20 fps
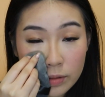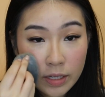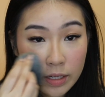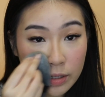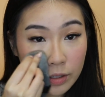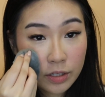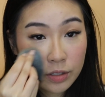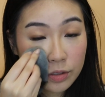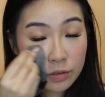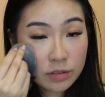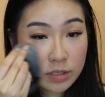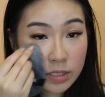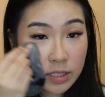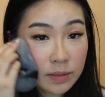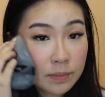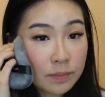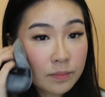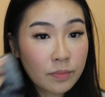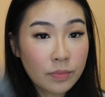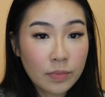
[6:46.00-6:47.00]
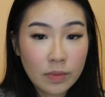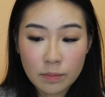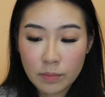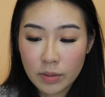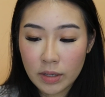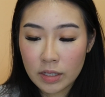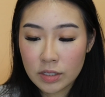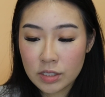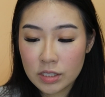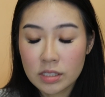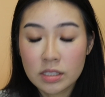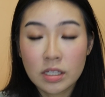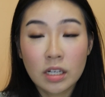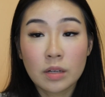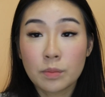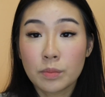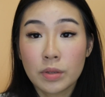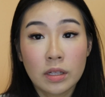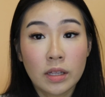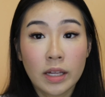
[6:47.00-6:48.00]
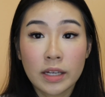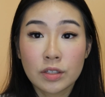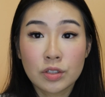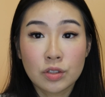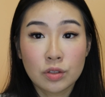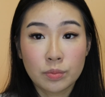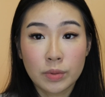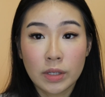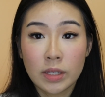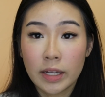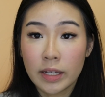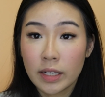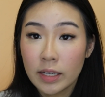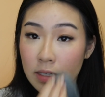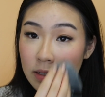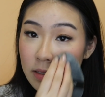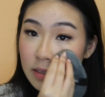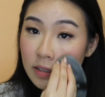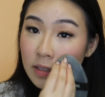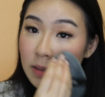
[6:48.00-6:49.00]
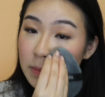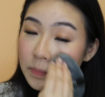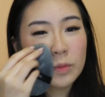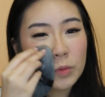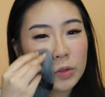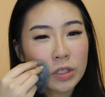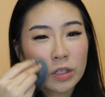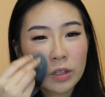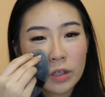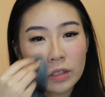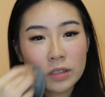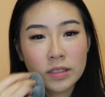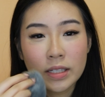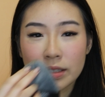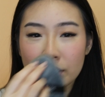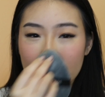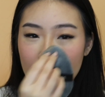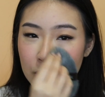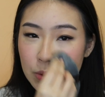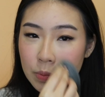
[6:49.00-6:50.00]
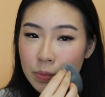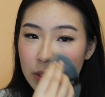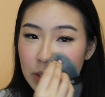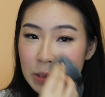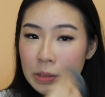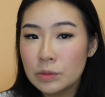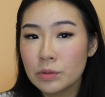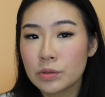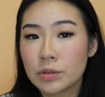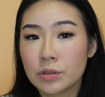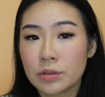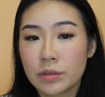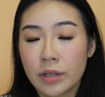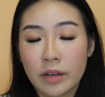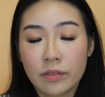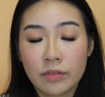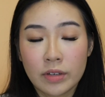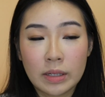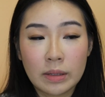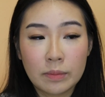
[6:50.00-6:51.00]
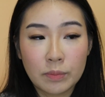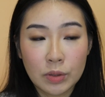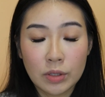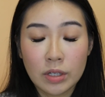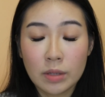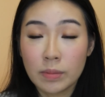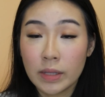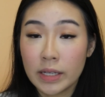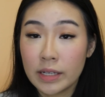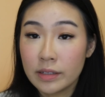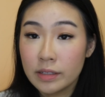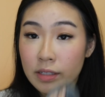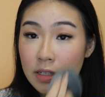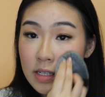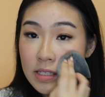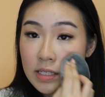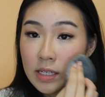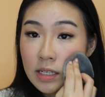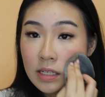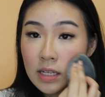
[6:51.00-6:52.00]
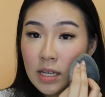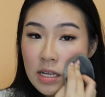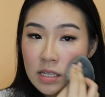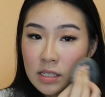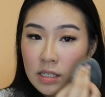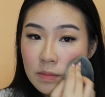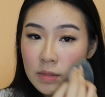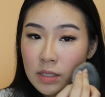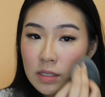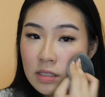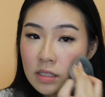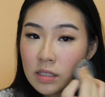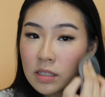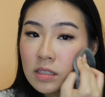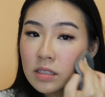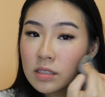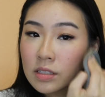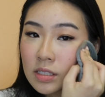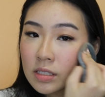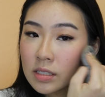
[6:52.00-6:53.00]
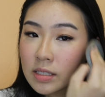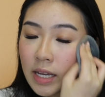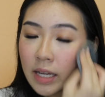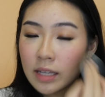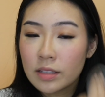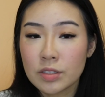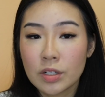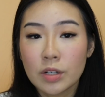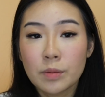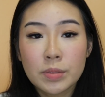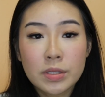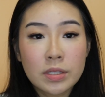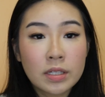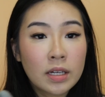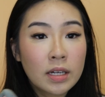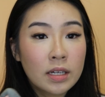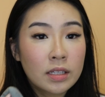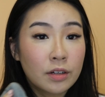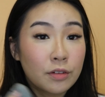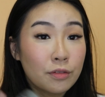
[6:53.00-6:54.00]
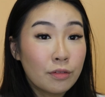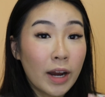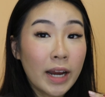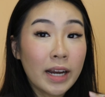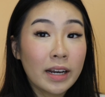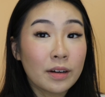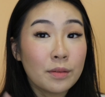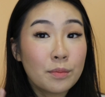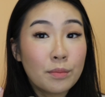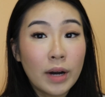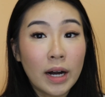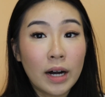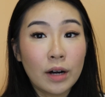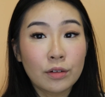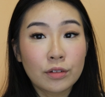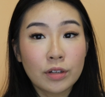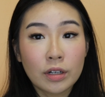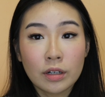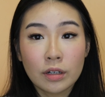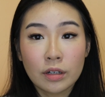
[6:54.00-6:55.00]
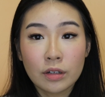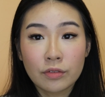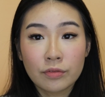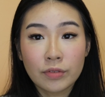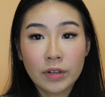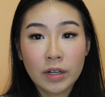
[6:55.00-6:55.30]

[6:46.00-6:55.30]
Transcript: that you're using, but it just gotta be like super light-handed. We're all like super used to having beauty blenders, and sometimes it just absorbs the right amount of